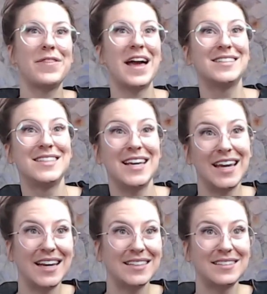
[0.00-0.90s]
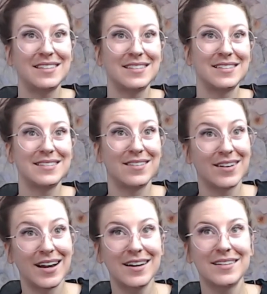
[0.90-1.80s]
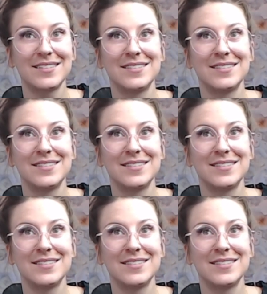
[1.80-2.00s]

That's it. Okay.